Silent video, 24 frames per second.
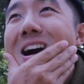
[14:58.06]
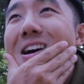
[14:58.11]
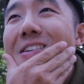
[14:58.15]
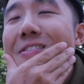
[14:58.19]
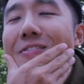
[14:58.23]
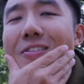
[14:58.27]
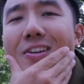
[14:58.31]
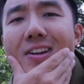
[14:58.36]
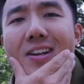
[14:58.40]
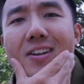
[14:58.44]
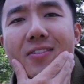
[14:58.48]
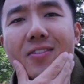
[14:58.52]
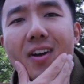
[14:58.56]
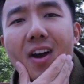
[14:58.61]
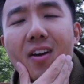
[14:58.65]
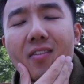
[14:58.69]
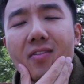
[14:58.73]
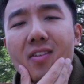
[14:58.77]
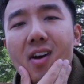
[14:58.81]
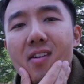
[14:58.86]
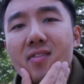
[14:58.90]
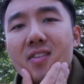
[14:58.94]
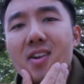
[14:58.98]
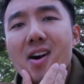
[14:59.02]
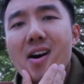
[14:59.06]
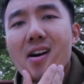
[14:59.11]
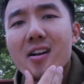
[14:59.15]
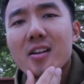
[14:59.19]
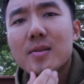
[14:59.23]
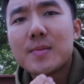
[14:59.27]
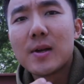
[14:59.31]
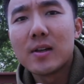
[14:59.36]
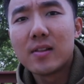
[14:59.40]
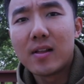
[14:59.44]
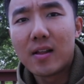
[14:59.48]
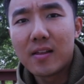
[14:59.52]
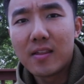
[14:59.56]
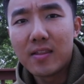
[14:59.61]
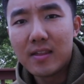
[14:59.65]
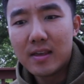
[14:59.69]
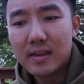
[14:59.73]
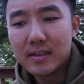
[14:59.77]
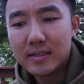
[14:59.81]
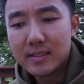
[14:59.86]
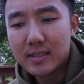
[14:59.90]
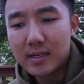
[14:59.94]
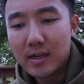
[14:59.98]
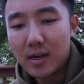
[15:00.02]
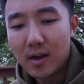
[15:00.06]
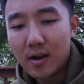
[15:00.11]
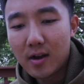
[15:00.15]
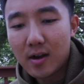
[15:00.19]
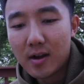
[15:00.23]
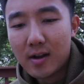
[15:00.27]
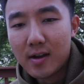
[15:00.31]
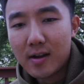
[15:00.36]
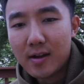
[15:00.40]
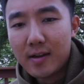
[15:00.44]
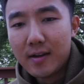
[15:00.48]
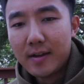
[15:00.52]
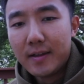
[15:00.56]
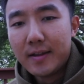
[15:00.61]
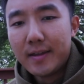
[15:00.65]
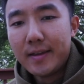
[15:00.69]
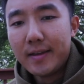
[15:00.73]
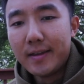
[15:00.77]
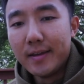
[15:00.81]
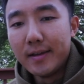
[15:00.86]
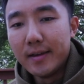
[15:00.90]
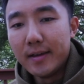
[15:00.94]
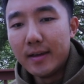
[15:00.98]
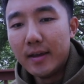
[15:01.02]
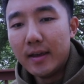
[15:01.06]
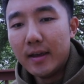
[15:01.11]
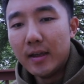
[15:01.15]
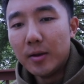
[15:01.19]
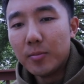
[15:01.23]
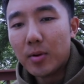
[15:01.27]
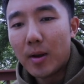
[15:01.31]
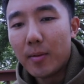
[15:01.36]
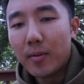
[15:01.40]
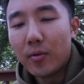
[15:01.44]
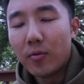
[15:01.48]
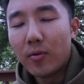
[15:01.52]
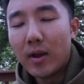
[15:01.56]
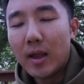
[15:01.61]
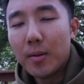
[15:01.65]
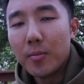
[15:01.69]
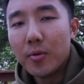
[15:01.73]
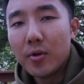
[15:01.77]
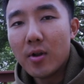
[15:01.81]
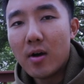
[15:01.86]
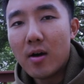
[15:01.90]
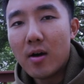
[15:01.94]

I feel like I've, I've, I've, talked about a lot of things here and probably rambled